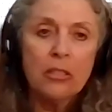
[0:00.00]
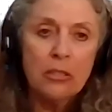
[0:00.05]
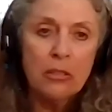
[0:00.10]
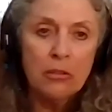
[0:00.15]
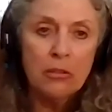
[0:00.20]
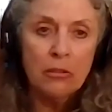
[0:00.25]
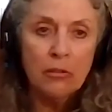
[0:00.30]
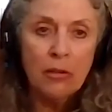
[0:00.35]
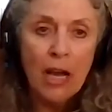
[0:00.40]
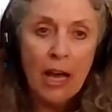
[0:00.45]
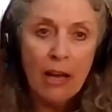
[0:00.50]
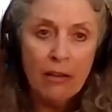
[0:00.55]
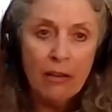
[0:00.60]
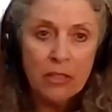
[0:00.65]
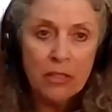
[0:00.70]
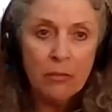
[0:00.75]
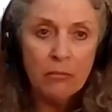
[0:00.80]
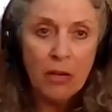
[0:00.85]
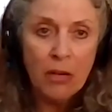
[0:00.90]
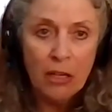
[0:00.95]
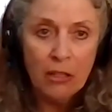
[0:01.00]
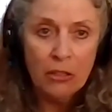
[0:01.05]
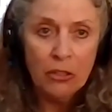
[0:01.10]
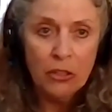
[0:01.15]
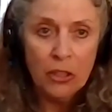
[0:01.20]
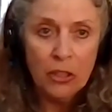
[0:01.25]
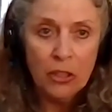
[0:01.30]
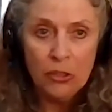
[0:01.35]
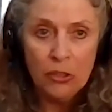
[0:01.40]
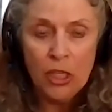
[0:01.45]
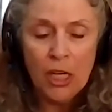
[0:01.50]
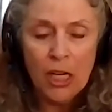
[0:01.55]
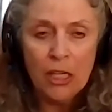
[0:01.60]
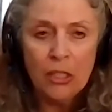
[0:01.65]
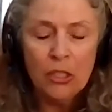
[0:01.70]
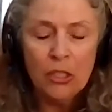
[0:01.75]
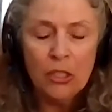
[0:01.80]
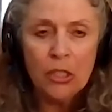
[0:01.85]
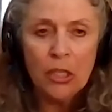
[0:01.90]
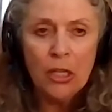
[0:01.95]
to have some knowledge
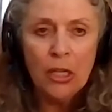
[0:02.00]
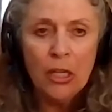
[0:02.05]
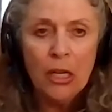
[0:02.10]
exchange,